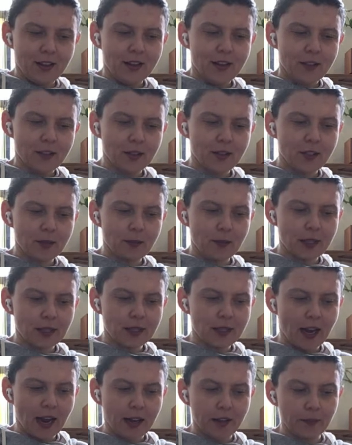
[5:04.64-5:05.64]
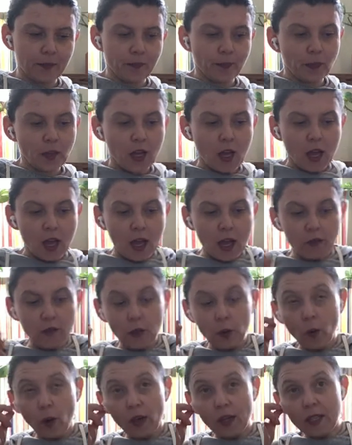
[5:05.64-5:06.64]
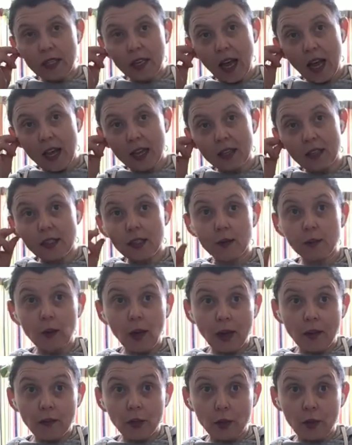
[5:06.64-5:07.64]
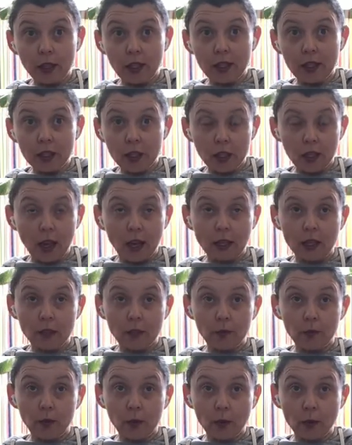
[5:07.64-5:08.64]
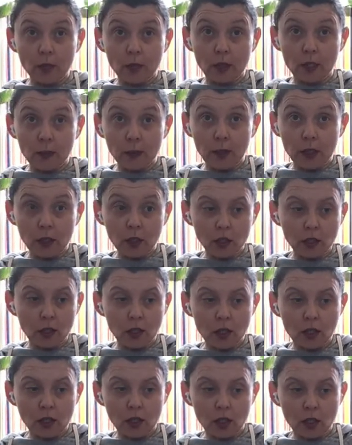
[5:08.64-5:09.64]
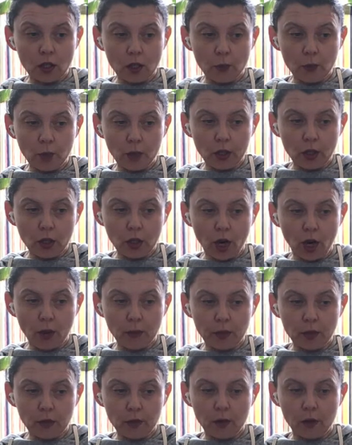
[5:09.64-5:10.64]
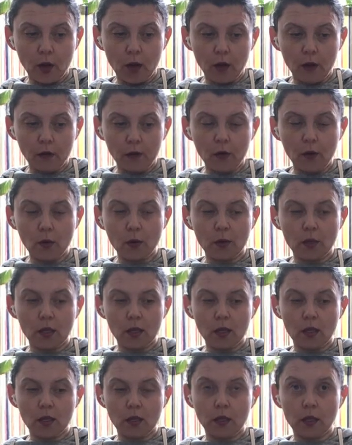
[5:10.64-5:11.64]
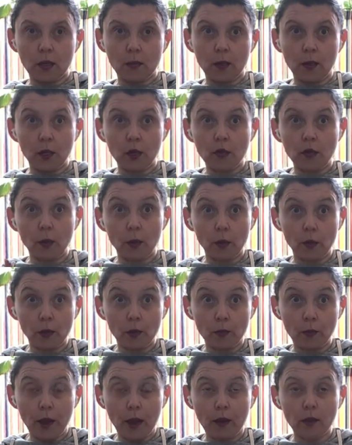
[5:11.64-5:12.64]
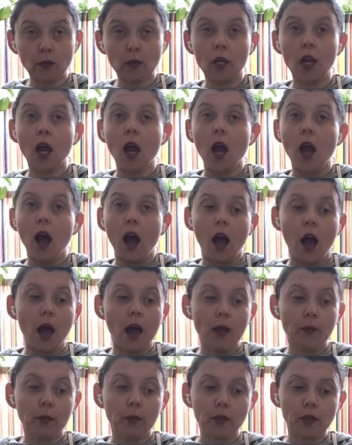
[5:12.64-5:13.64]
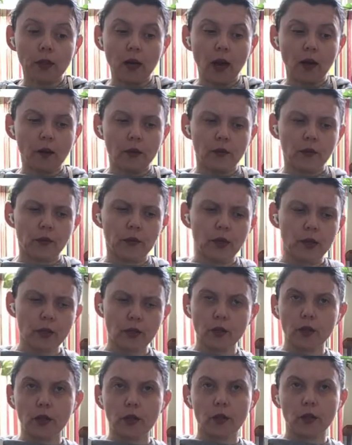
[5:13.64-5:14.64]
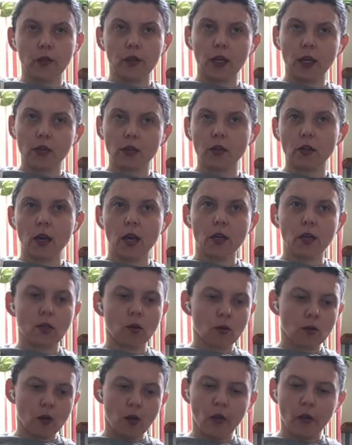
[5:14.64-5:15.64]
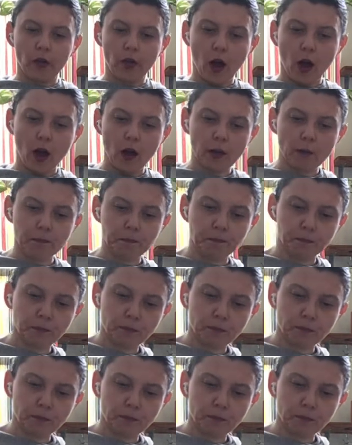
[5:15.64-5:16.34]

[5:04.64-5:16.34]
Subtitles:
That's my snack. If you wanted to add some kind of greens, you could add some frozen spinach. This is just pre-chopped frozen spinach from Earthbound. I pulled it out of the freezer yesterday, so it's all thawed.